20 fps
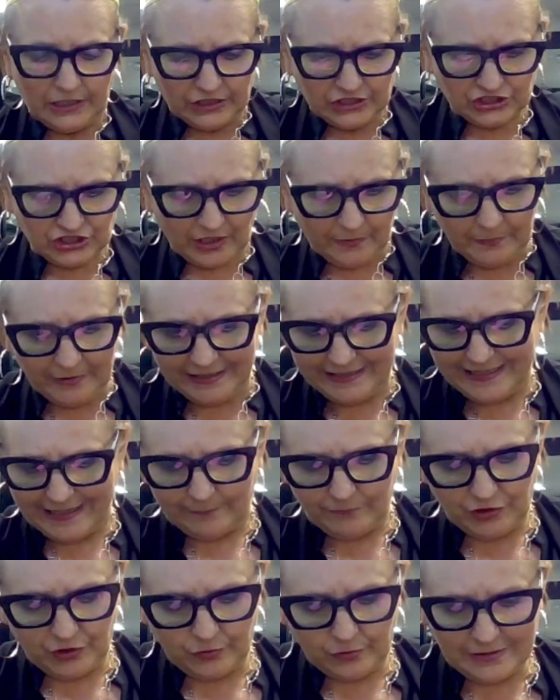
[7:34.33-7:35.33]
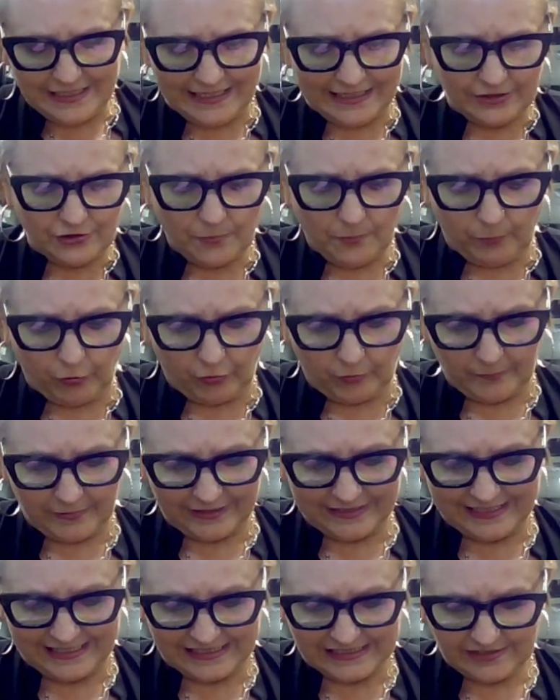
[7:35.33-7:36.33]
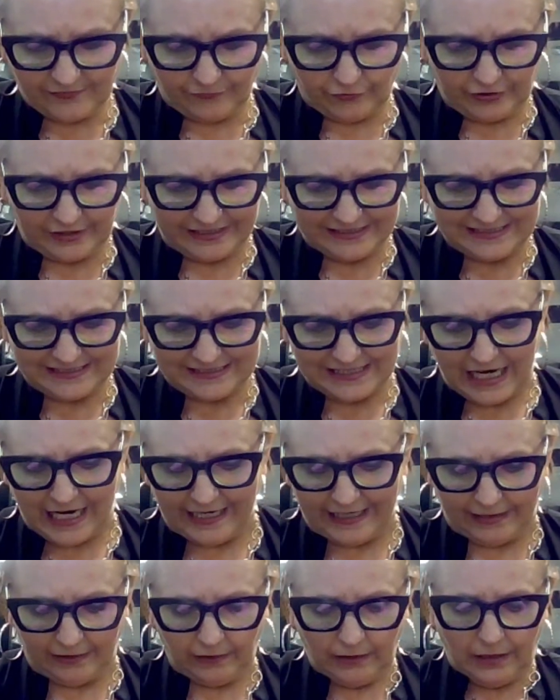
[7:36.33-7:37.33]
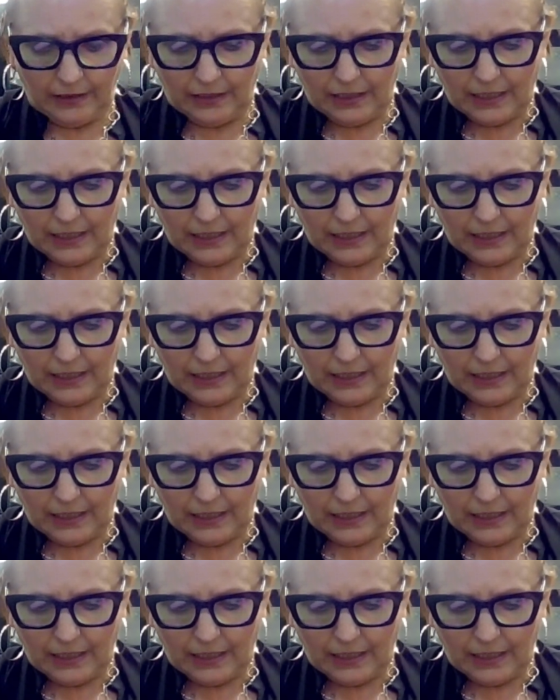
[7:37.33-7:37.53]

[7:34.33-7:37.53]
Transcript: Some of them you need the permatease for the style.